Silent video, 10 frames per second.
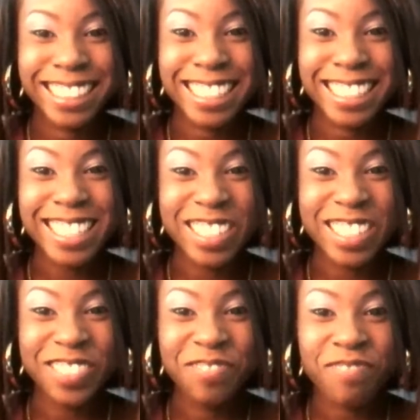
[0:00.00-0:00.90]
this is
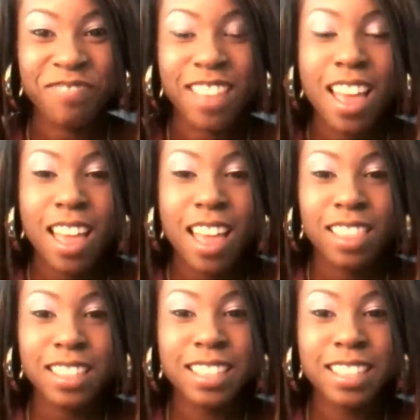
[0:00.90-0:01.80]
new
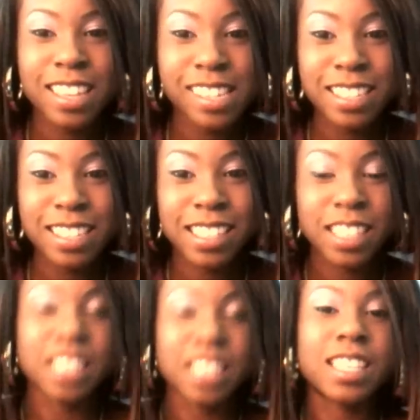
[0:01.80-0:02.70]
this is
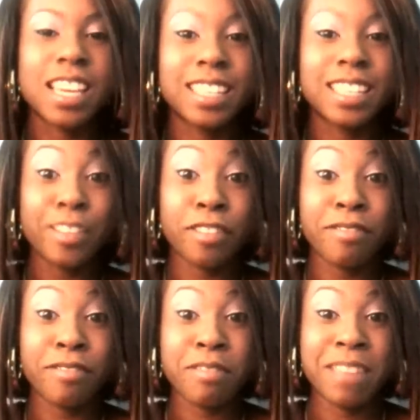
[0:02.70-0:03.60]

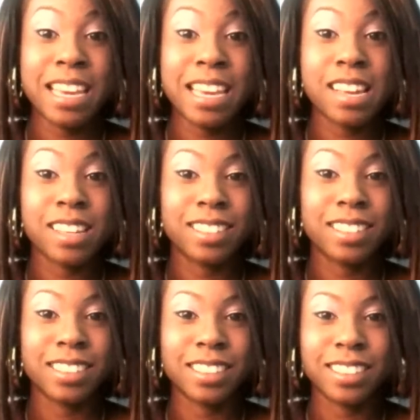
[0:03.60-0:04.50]
different for me.
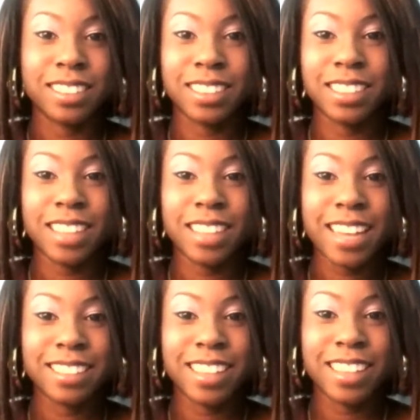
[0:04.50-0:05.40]
It
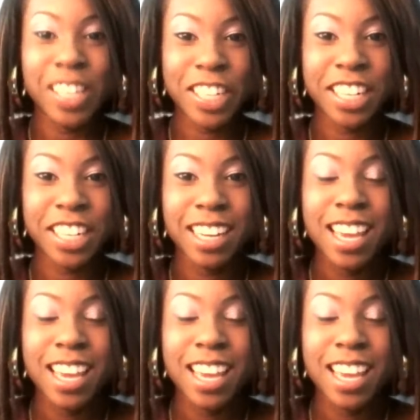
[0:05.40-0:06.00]
has color